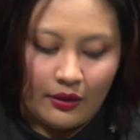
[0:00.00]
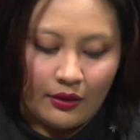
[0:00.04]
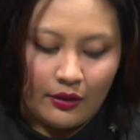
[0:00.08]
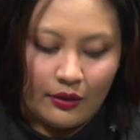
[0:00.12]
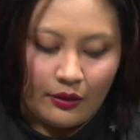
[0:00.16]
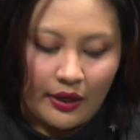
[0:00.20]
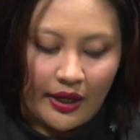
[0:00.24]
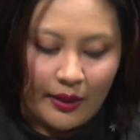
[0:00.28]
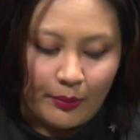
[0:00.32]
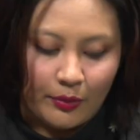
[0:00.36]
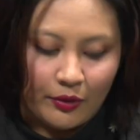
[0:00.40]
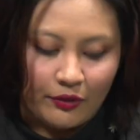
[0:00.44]

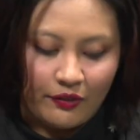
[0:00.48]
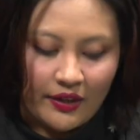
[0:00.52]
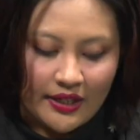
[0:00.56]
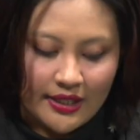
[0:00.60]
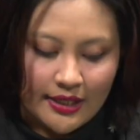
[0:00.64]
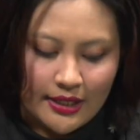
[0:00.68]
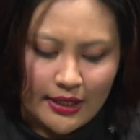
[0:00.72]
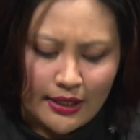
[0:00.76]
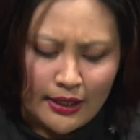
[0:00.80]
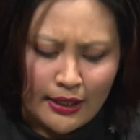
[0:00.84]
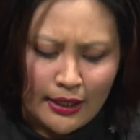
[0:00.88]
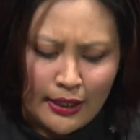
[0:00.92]
All right,
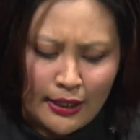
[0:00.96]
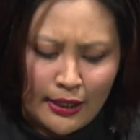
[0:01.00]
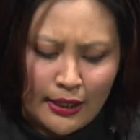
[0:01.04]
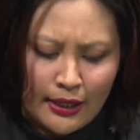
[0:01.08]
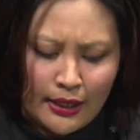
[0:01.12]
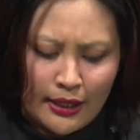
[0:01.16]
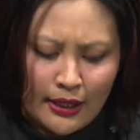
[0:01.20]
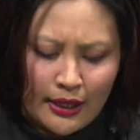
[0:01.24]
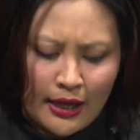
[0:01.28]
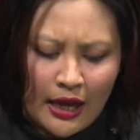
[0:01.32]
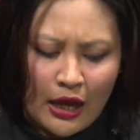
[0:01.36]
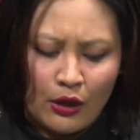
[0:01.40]
Professor,
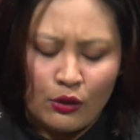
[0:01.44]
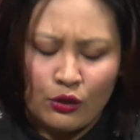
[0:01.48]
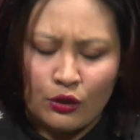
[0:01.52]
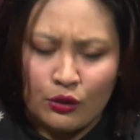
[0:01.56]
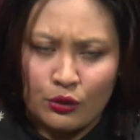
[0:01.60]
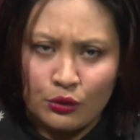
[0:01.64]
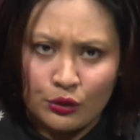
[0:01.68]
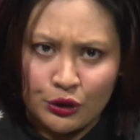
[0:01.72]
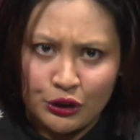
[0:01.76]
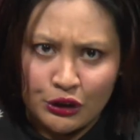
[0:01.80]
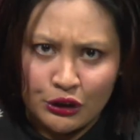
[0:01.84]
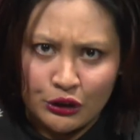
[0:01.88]
how
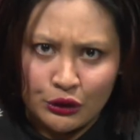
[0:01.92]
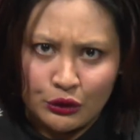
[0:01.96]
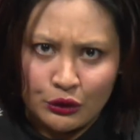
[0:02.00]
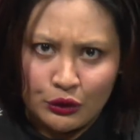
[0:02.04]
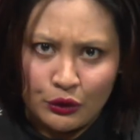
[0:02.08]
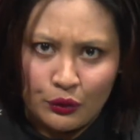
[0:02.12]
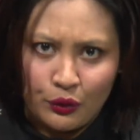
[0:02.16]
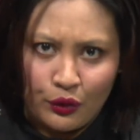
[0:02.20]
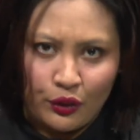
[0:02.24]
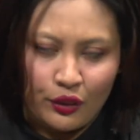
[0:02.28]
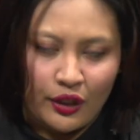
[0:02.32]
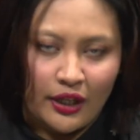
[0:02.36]
crucial do
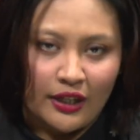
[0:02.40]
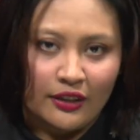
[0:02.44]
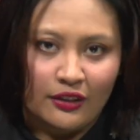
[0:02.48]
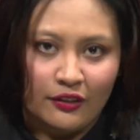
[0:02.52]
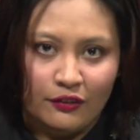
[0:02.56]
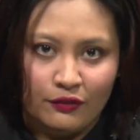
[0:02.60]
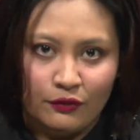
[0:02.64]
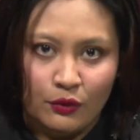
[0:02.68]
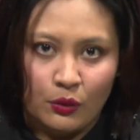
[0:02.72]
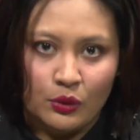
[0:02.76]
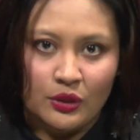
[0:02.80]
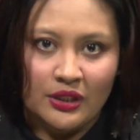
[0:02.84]
you think
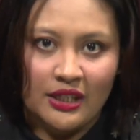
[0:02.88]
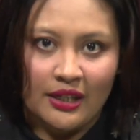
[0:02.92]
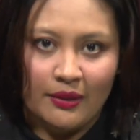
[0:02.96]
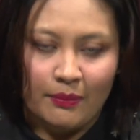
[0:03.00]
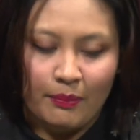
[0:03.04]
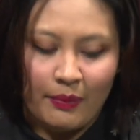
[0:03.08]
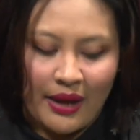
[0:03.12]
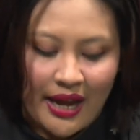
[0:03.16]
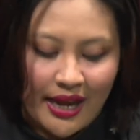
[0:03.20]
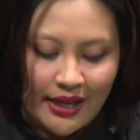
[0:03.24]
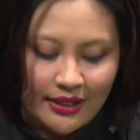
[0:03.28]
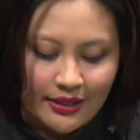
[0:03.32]
the voting
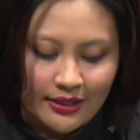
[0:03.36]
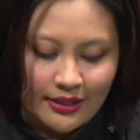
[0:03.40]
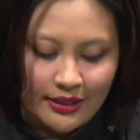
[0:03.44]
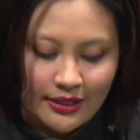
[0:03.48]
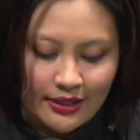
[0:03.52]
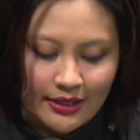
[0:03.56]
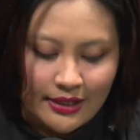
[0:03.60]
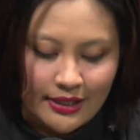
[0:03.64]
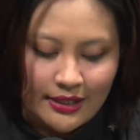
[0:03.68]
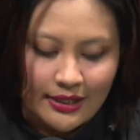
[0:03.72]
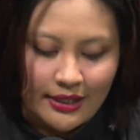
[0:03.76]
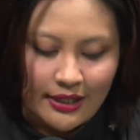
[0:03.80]

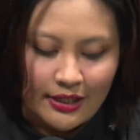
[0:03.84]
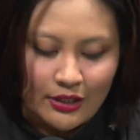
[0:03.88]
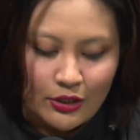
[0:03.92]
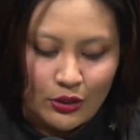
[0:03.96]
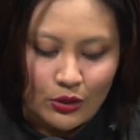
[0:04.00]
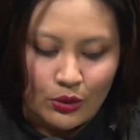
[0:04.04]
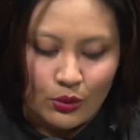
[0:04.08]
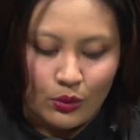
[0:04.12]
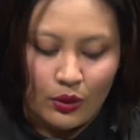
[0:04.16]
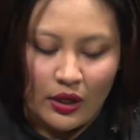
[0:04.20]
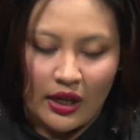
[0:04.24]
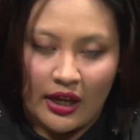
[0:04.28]
patterns in
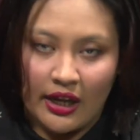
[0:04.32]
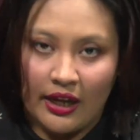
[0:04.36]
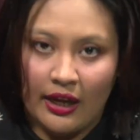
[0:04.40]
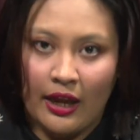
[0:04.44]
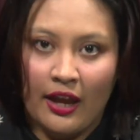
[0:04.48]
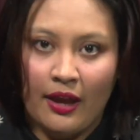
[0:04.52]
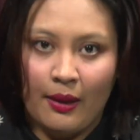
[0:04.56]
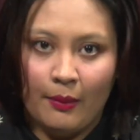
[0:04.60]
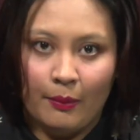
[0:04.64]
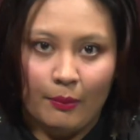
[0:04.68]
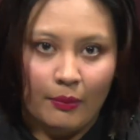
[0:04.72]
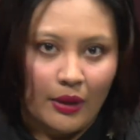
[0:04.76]
Sg
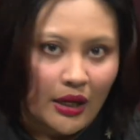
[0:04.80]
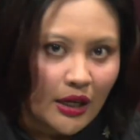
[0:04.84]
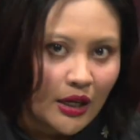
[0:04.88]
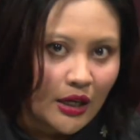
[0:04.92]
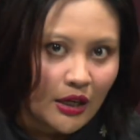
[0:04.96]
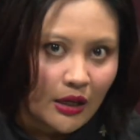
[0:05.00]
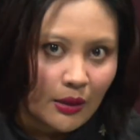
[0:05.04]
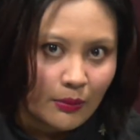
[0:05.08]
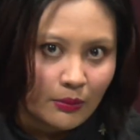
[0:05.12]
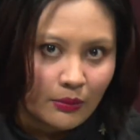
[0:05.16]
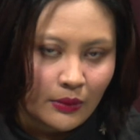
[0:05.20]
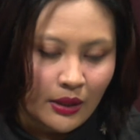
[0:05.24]

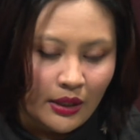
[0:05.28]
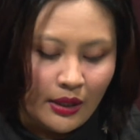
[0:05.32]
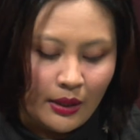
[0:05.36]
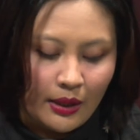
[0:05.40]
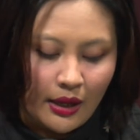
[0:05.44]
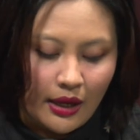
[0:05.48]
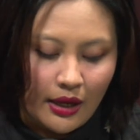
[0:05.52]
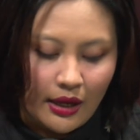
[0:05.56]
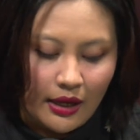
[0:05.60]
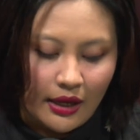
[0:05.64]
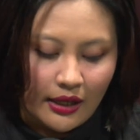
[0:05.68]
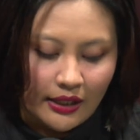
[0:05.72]
Bakap
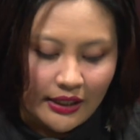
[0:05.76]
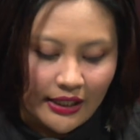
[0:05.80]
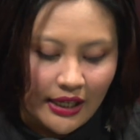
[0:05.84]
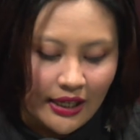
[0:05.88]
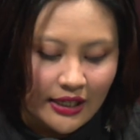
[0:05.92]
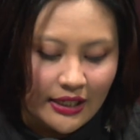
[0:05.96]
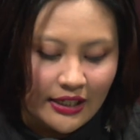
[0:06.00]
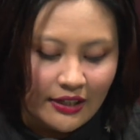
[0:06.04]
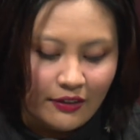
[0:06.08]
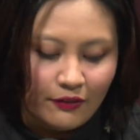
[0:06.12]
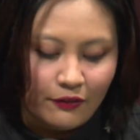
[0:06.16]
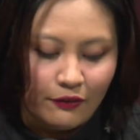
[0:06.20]

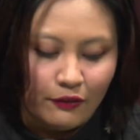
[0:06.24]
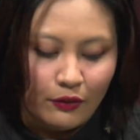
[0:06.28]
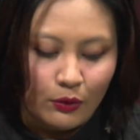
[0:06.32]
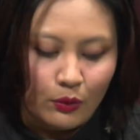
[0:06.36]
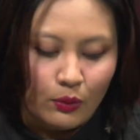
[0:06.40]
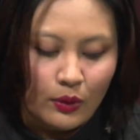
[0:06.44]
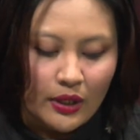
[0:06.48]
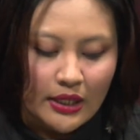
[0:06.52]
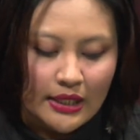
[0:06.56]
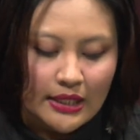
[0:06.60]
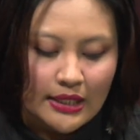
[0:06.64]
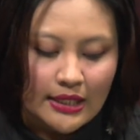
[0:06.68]
can
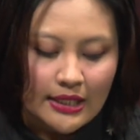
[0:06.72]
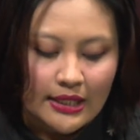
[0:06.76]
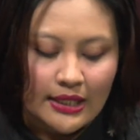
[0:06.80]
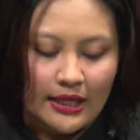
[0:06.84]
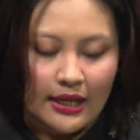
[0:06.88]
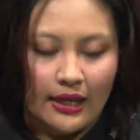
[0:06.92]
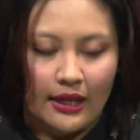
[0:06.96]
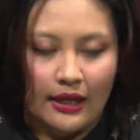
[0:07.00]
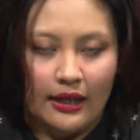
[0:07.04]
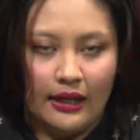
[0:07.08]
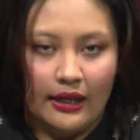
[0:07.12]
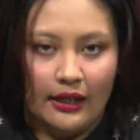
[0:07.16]
influence,
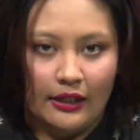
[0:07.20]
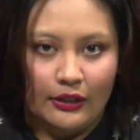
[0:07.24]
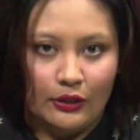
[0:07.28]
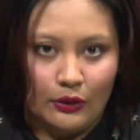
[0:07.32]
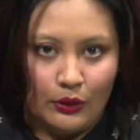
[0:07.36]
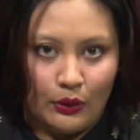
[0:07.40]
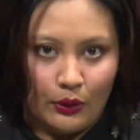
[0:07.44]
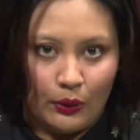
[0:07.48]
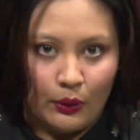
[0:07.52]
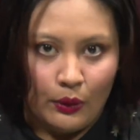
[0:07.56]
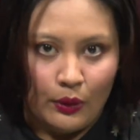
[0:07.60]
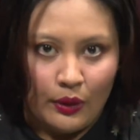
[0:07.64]

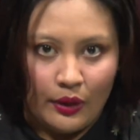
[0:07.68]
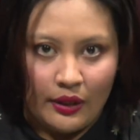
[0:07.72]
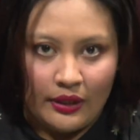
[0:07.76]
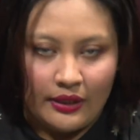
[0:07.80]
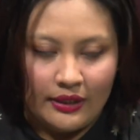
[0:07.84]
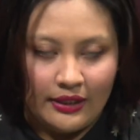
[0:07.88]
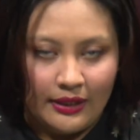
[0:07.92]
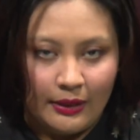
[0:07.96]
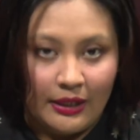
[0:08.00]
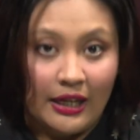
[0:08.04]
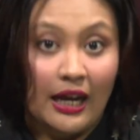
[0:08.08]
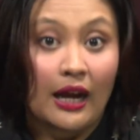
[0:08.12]

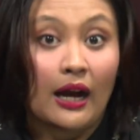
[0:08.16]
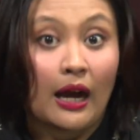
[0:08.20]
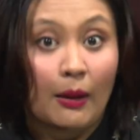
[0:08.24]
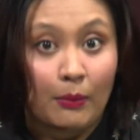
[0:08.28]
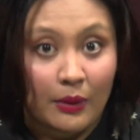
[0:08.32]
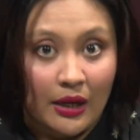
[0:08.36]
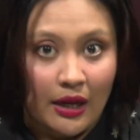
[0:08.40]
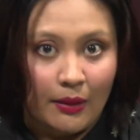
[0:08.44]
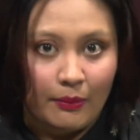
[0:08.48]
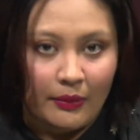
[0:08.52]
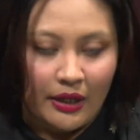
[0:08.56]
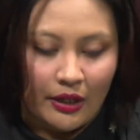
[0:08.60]
the
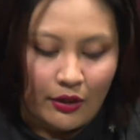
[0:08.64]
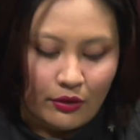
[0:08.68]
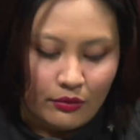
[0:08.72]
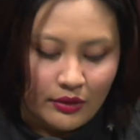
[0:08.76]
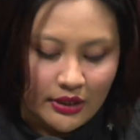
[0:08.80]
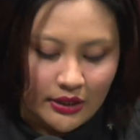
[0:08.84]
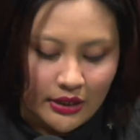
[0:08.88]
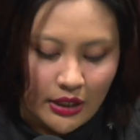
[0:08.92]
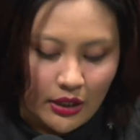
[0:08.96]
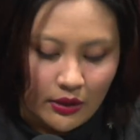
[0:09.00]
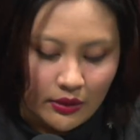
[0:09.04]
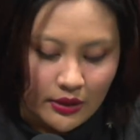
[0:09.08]
upcoming
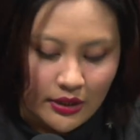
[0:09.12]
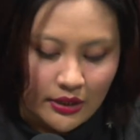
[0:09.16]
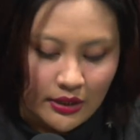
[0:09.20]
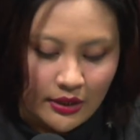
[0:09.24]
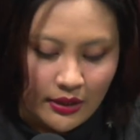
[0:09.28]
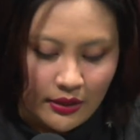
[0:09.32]
results?